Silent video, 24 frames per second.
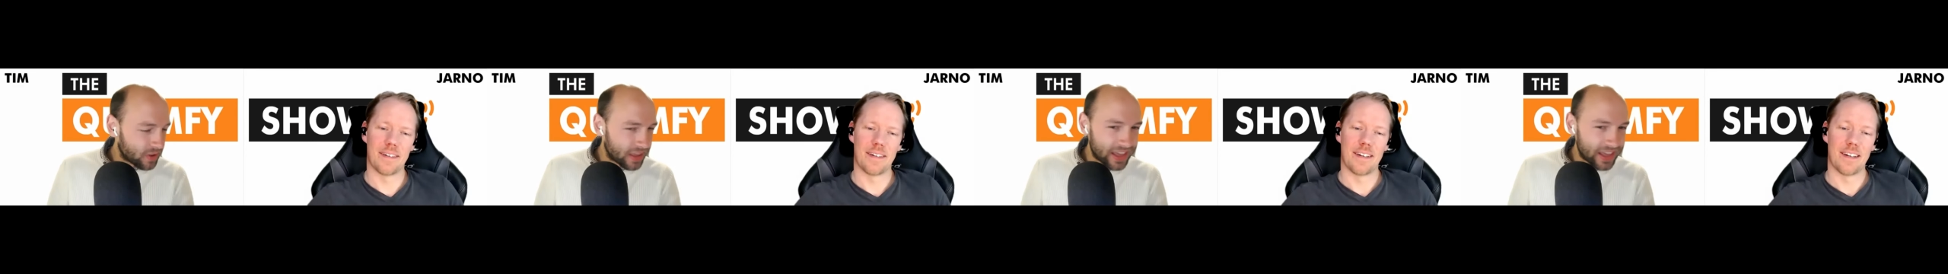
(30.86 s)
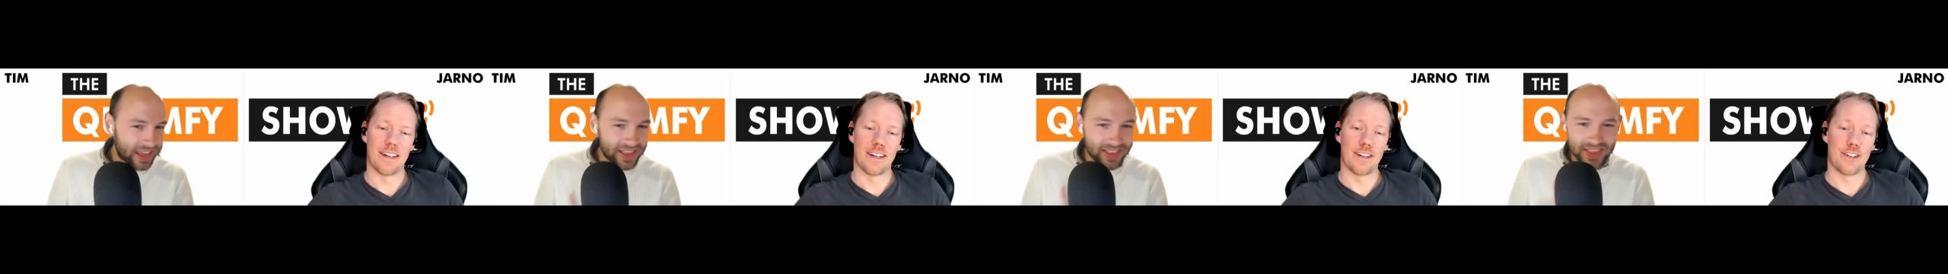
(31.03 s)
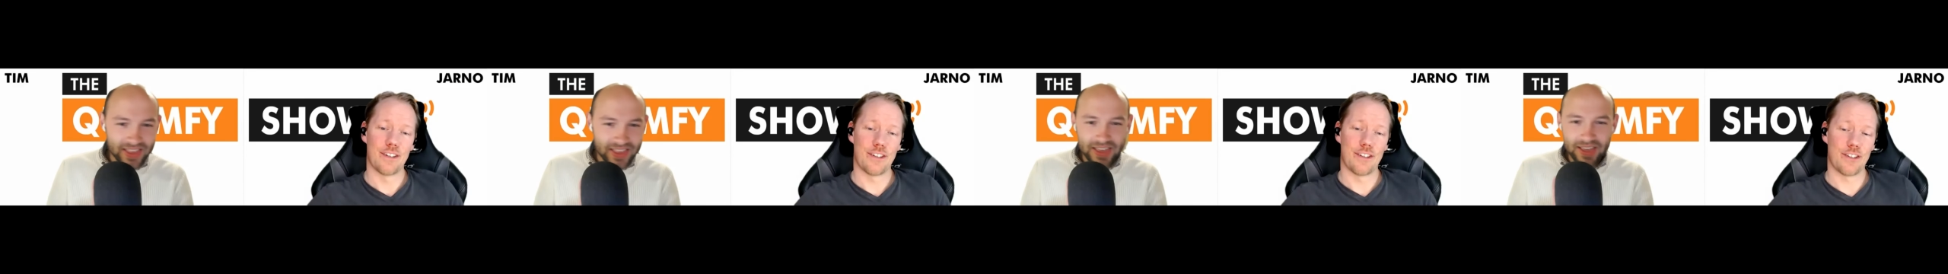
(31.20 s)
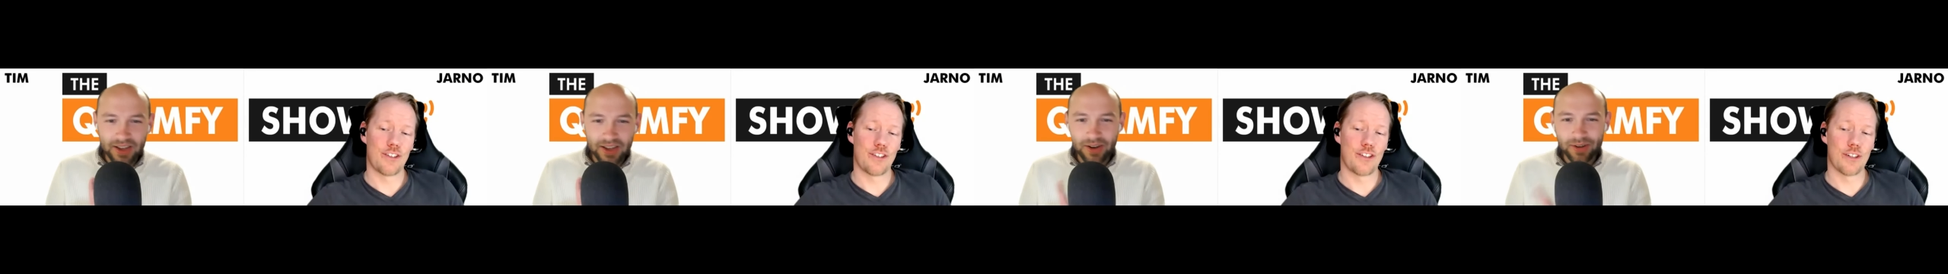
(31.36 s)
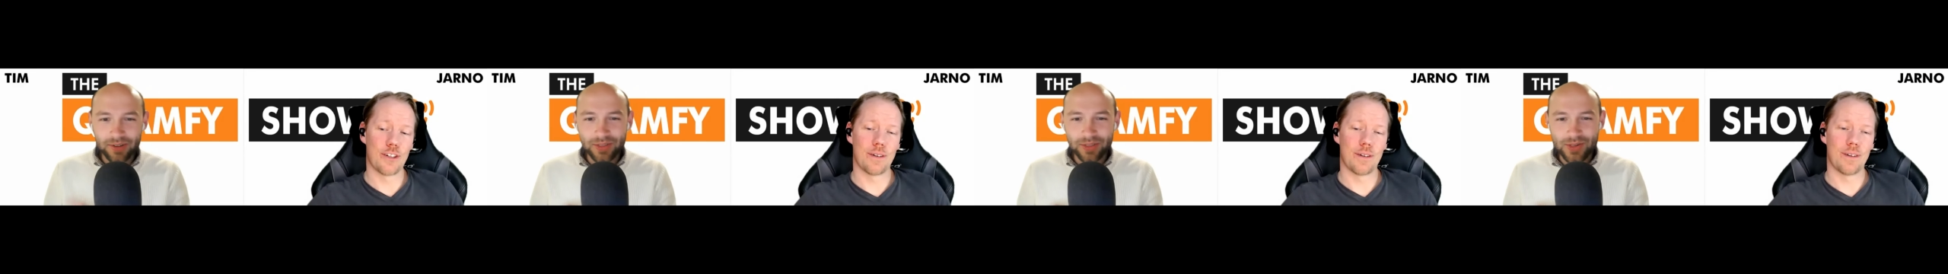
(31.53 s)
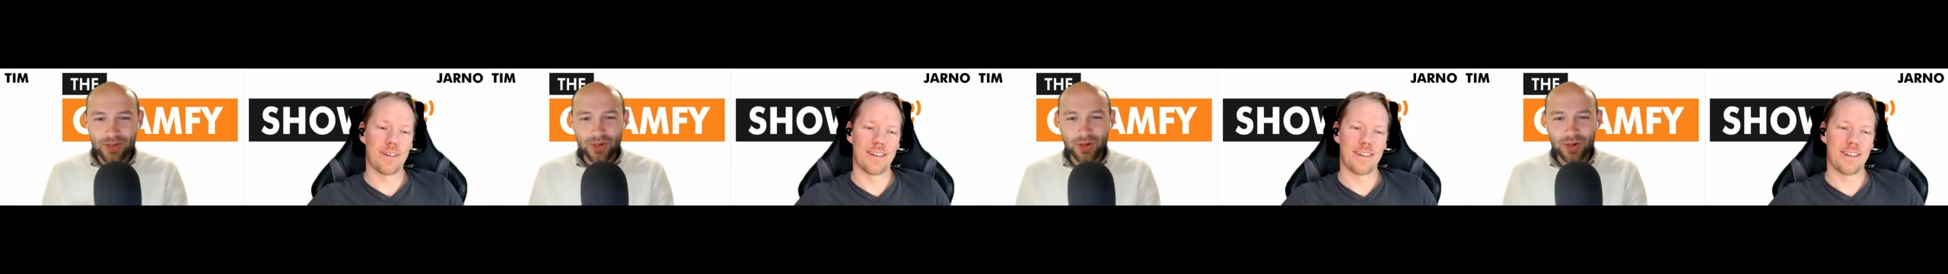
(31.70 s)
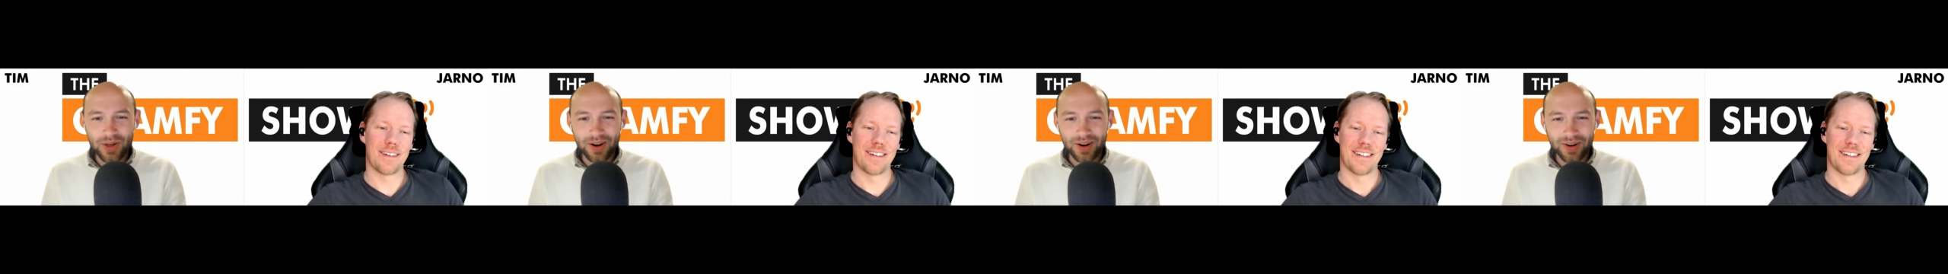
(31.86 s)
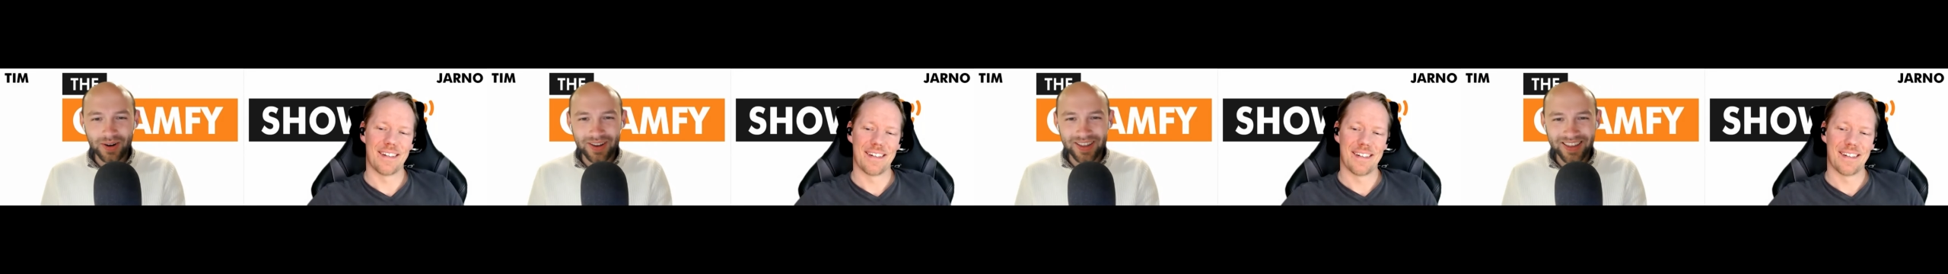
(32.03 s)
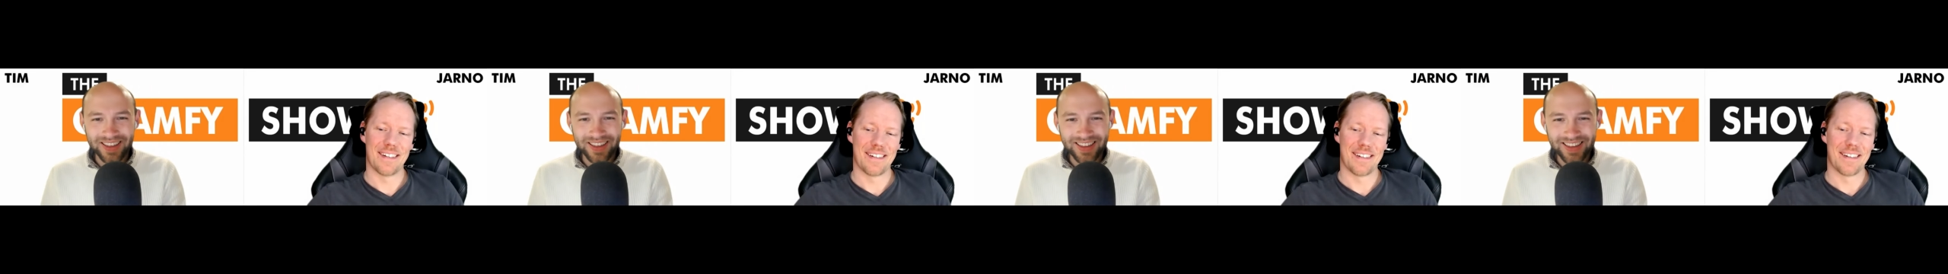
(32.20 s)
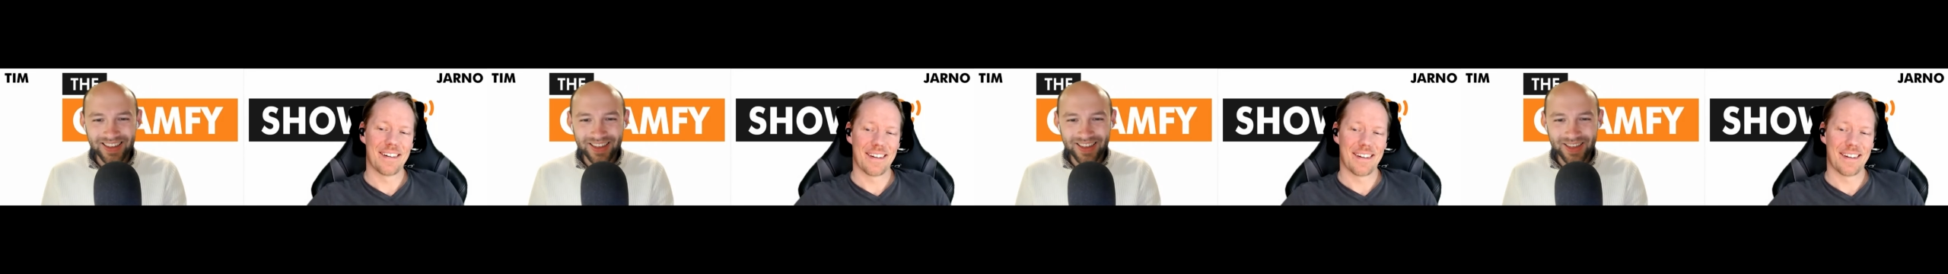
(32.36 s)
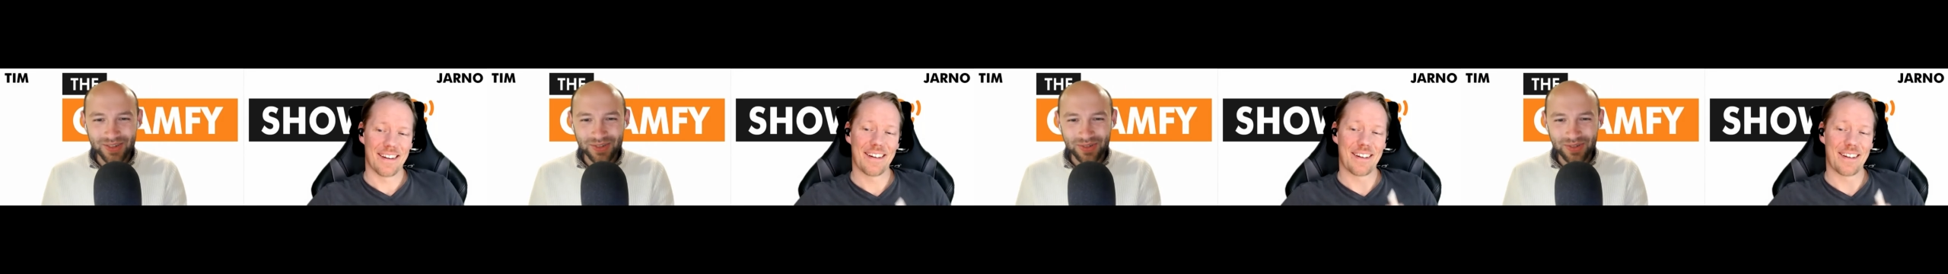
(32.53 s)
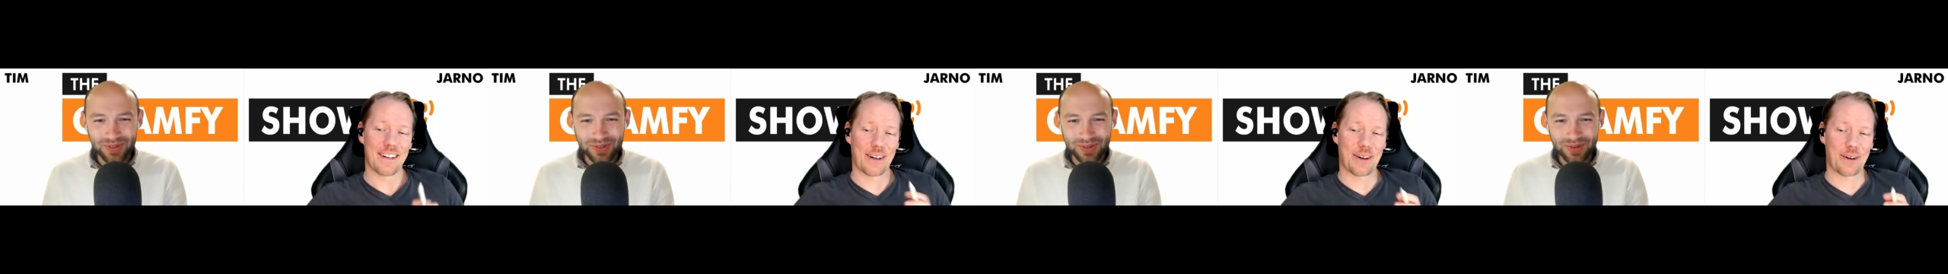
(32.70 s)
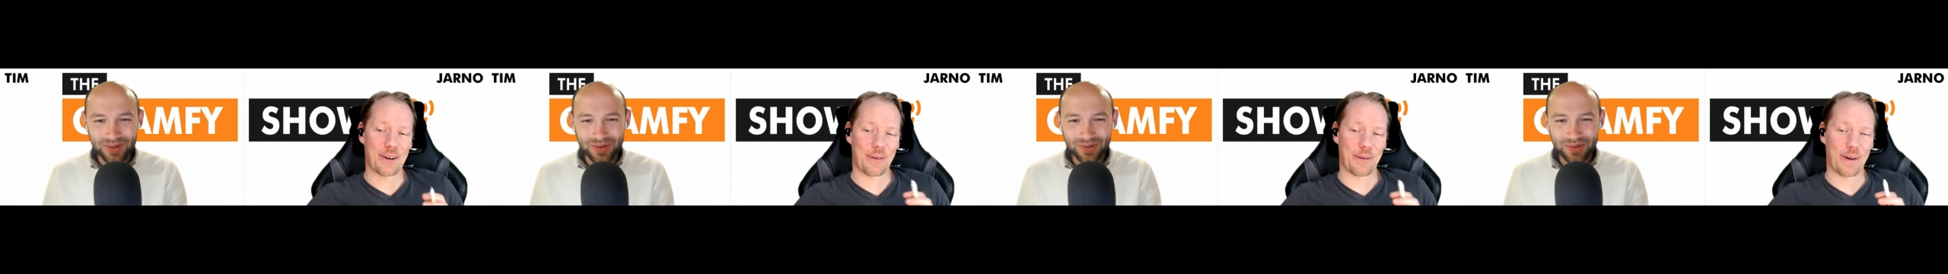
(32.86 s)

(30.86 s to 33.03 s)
Speaker 1: Is he going Zoom, to share his the